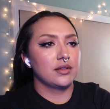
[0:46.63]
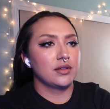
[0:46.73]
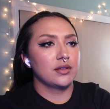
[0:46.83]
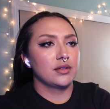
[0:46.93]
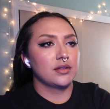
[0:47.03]

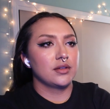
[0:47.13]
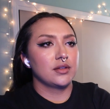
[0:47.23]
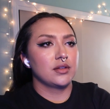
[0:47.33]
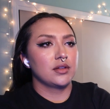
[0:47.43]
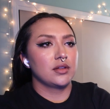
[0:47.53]

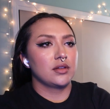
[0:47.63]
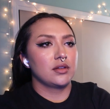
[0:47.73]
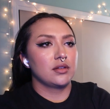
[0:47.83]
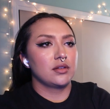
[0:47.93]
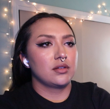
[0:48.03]

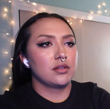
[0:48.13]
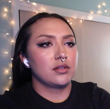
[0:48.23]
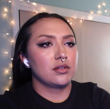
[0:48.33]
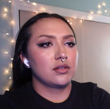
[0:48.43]
Nobody speaks.